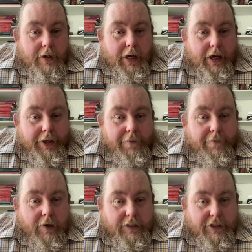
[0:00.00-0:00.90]
You
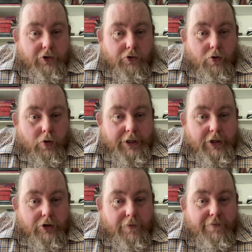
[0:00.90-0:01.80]
find it on quite a
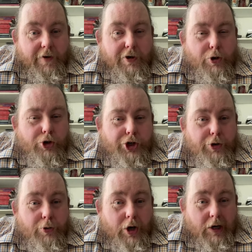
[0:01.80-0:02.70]
lot of very good
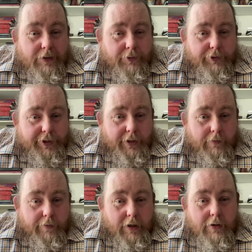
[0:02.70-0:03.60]
Newcastle
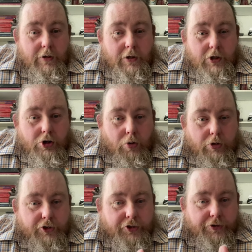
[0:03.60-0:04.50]
silver.
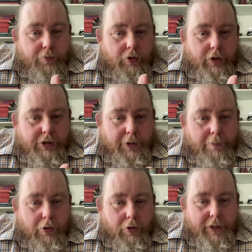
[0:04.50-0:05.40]
Cookson will
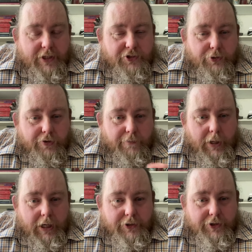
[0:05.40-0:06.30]
deploy this sort of
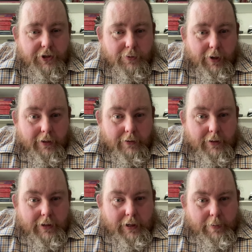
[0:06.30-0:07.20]
mask as well.
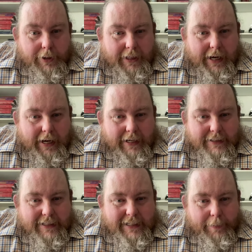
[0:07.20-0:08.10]
But that has
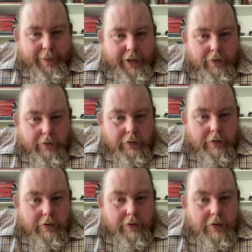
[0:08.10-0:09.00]
a typical
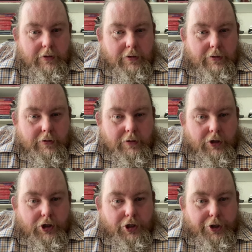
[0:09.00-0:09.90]

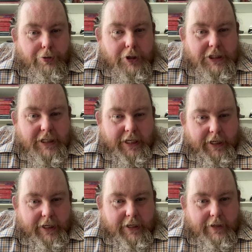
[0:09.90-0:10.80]

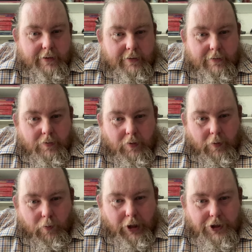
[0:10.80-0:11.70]
lunatic,
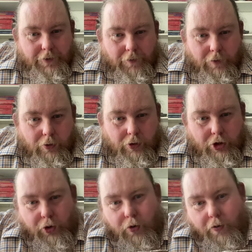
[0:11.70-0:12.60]
wonderful,
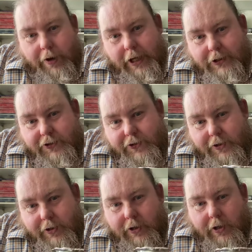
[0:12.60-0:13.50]
glorious
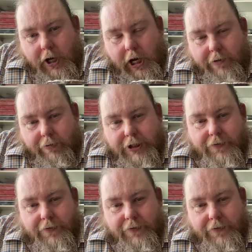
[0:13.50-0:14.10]
Irish